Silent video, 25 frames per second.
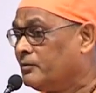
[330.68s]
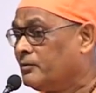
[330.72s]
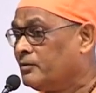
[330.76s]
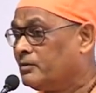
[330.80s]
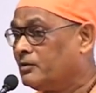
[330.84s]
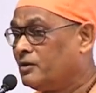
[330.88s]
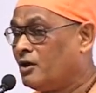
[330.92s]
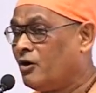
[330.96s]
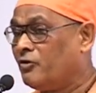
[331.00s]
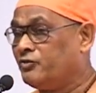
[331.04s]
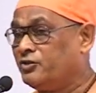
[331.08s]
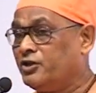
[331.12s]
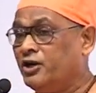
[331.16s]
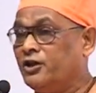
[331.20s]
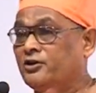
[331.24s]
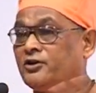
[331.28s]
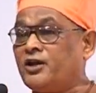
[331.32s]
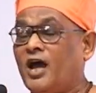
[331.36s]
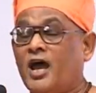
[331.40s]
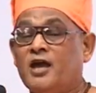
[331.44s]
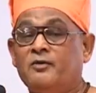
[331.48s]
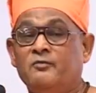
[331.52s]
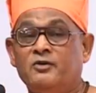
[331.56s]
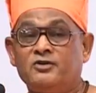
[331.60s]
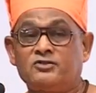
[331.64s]
Now their
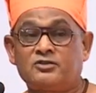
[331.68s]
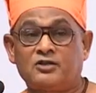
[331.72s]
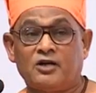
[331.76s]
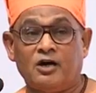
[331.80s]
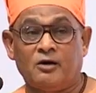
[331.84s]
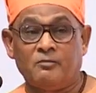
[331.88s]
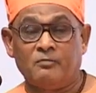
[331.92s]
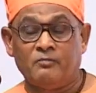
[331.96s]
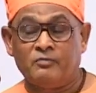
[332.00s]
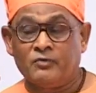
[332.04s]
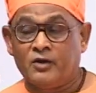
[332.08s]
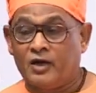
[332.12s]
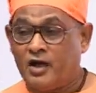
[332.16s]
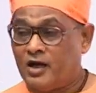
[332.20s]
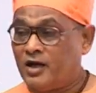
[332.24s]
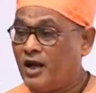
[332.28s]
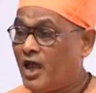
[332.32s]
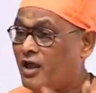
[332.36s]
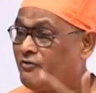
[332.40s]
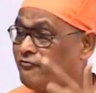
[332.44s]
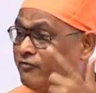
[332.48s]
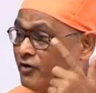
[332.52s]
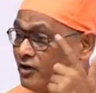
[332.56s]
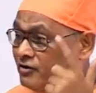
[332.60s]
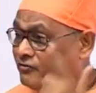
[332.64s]
time has come, and I
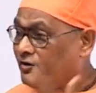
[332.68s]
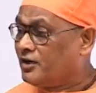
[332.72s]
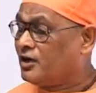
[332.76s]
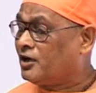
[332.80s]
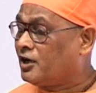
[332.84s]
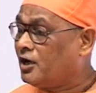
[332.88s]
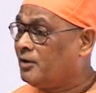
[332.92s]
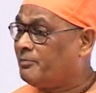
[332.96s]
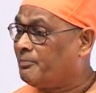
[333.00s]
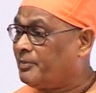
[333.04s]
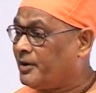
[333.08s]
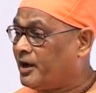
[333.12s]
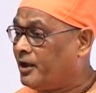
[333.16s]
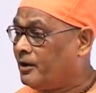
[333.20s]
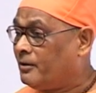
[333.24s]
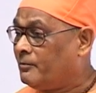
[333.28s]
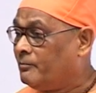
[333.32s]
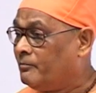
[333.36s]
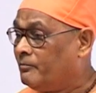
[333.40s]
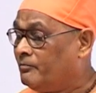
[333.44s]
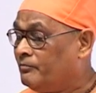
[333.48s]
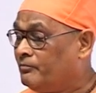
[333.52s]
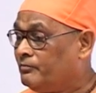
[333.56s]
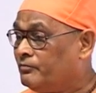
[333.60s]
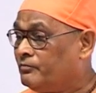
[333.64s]
fervently
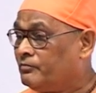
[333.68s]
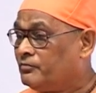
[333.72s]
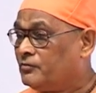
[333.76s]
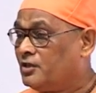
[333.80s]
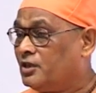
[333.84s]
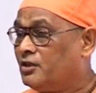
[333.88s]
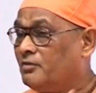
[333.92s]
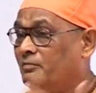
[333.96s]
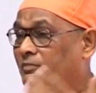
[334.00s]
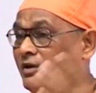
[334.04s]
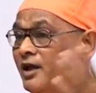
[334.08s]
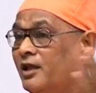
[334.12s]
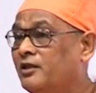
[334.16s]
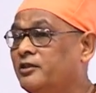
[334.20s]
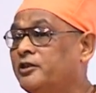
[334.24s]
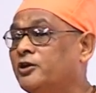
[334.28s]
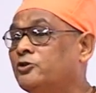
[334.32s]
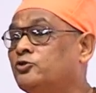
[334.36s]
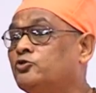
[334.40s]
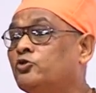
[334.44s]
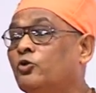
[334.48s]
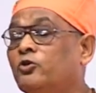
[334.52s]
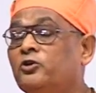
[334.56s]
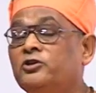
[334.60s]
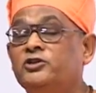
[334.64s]
pray that the bell
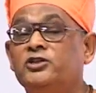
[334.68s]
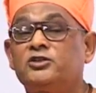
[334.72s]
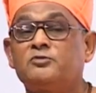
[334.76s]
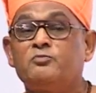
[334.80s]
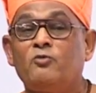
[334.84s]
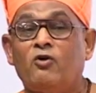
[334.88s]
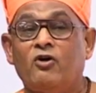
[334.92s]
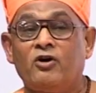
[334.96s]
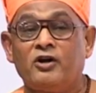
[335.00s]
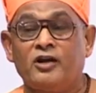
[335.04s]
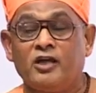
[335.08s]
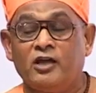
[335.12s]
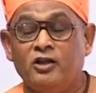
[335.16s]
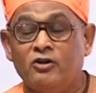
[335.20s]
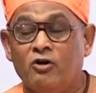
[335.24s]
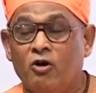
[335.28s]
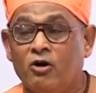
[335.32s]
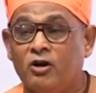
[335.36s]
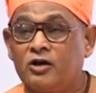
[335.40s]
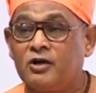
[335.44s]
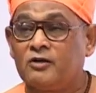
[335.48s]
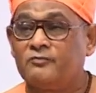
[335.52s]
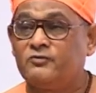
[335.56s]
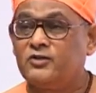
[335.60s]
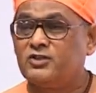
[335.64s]
that tolled this morning in
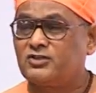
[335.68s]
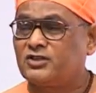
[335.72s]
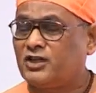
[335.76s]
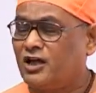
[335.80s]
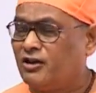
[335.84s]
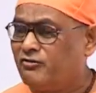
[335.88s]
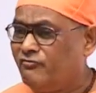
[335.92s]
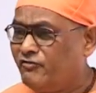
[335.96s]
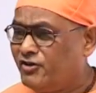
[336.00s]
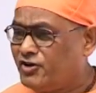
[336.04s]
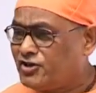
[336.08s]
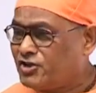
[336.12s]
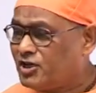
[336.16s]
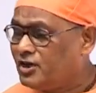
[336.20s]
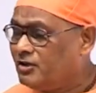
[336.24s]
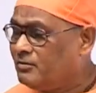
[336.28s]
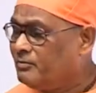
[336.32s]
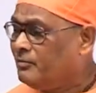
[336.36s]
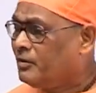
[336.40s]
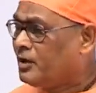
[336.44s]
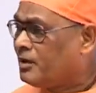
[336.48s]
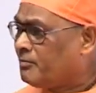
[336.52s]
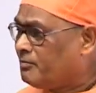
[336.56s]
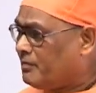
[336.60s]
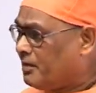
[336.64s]
honor of this convention
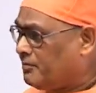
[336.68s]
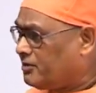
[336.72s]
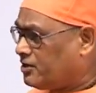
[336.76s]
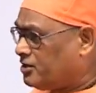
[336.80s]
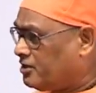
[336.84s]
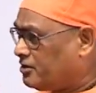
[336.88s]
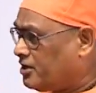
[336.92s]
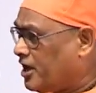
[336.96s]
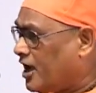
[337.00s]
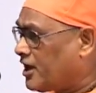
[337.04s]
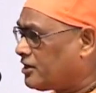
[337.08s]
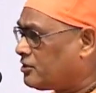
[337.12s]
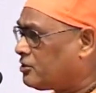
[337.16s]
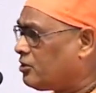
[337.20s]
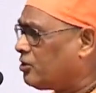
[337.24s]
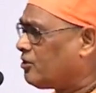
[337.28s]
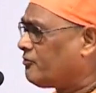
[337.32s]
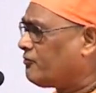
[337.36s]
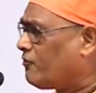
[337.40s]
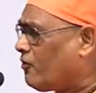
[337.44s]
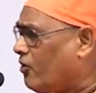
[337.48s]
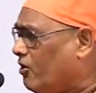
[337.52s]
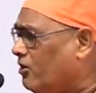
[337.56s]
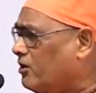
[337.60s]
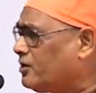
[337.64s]
may be the death knell of
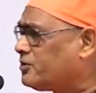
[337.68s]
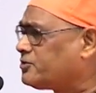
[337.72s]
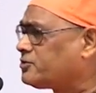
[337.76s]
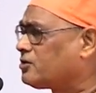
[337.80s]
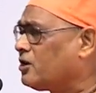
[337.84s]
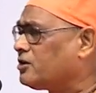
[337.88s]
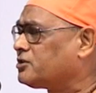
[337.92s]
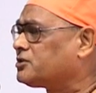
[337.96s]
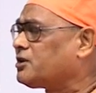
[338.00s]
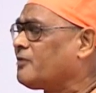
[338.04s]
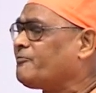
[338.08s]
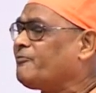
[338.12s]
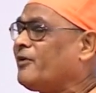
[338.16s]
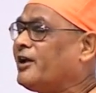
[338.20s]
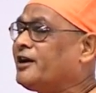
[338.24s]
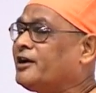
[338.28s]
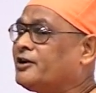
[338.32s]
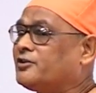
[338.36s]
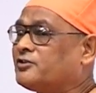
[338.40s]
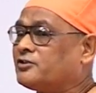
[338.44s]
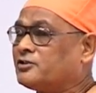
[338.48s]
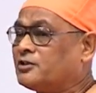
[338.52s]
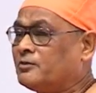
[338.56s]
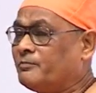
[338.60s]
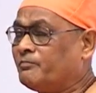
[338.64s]
all sorts of
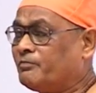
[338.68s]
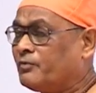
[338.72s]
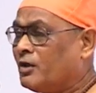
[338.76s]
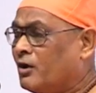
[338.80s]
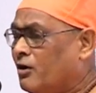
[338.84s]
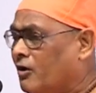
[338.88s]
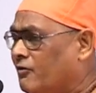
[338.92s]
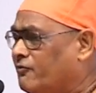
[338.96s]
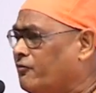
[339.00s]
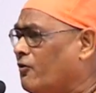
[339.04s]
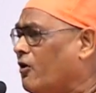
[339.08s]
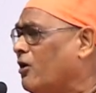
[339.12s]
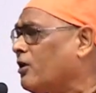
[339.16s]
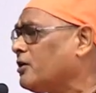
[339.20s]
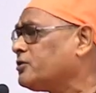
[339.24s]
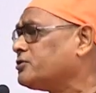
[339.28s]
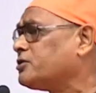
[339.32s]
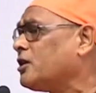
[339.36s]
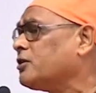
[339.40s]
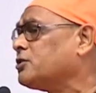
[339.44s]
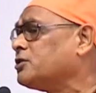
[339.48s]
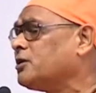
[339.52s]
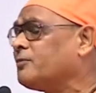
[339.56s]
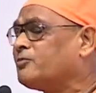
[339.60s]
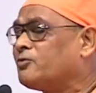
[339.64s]
fanaticism, of all
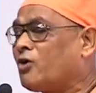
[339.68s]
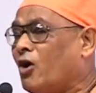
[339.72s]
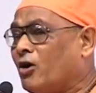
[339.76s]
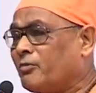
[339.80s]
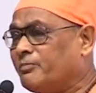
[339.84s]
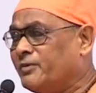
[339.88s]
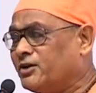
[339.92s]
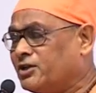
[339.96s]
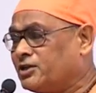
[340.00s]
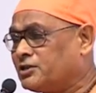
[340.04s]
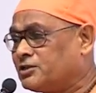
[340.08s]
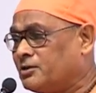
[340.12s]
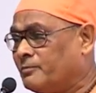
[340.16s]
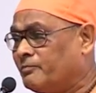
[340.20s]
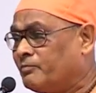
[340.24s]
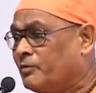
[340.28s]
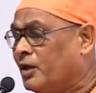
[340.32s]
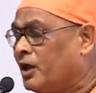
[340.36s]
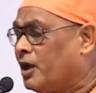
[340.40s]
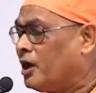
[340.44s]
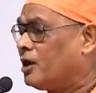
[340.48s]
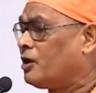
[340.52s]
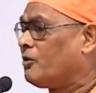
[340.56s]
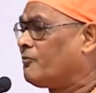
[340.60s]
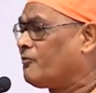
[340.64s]
sorts of dogmatism,
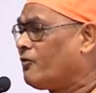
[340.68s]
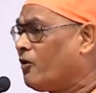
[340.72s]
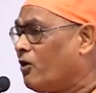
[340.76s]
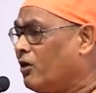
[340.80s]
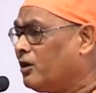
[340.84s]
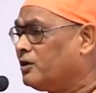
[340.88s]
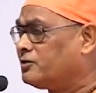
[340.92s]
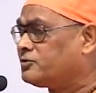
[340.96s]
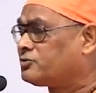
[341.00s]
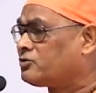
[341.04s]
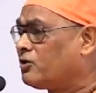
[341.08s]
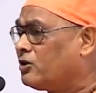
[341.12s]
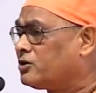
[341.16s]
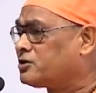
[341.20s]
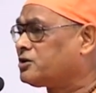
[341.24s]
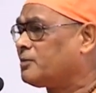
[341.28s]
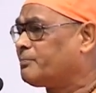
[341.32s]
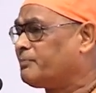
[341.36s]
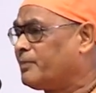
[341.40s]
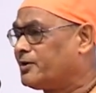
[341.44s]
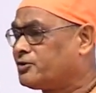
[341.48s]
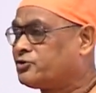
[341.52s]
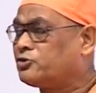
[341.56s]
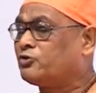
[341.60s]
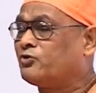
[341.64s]
and of all sorts of
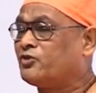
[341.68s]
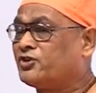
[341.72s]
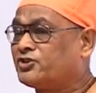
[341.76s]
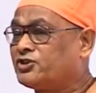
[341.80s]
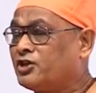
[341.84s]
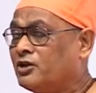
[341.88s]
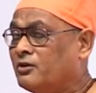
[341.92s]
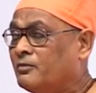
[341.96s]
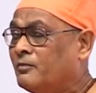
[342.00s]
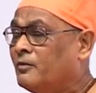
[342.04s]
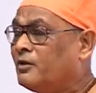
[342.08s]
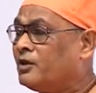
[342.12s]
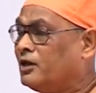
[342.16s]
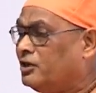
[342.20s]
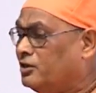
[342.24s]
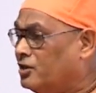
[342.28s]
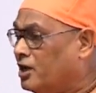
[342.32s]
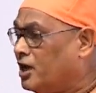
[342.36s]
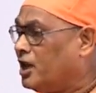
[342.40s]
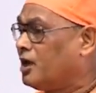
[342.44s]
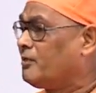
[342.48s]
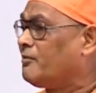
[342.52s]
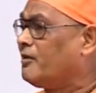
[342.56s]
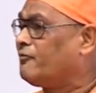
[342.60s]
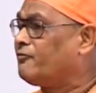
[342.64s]
persecution in the
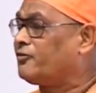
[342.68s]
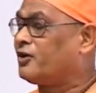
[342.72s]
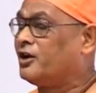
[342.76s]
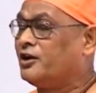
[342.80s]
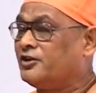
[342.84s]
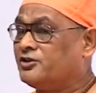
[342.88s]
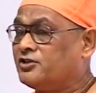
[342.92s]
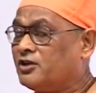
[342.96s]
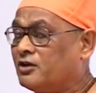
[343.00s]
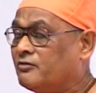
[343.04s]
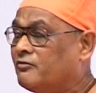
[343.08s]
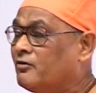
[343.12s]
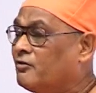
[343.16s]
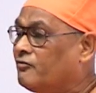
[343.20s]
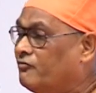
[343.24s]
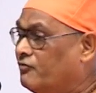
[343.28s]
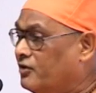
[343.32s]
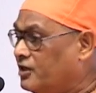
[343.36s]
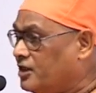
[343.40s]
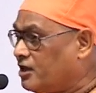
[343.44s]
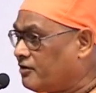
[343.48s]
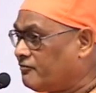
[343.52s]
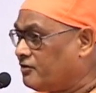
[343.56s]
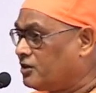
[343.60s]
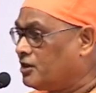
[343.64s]
name of religion,
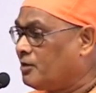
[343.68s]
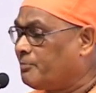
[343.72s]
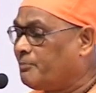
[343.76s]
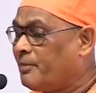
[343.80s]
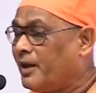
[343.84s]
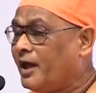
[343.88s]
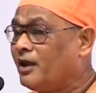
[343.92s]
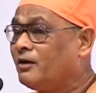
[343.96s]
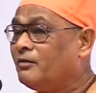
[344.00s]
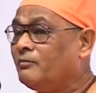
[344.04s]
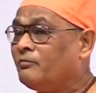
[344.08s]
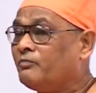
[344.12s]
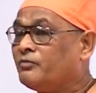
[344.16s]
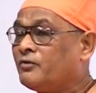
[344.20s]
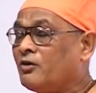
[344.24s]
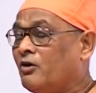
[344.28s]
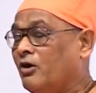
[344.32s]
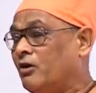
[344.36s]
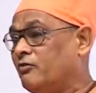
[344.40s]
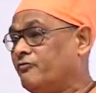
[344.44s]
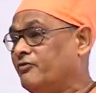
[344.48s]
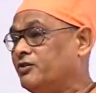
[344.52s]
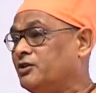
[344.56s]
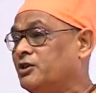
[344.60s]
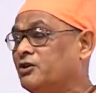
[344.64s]
whether with the pen
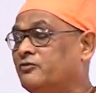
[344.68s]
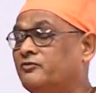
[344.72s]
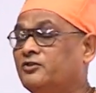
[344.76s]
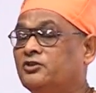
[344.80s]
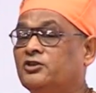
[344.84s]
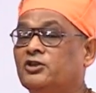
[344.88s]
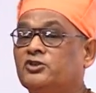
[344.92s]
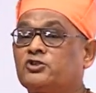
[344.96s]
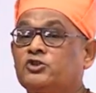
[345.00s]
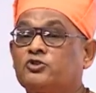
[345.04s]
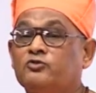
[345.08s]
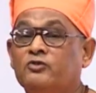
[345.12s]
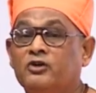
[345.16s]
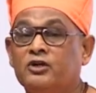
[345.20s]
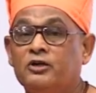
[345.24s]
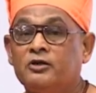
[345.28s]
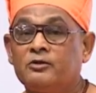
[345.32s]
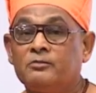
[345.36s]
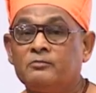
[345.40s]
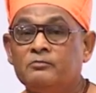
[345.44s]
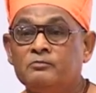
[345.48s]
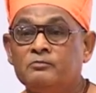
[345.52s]
or whether with the sword.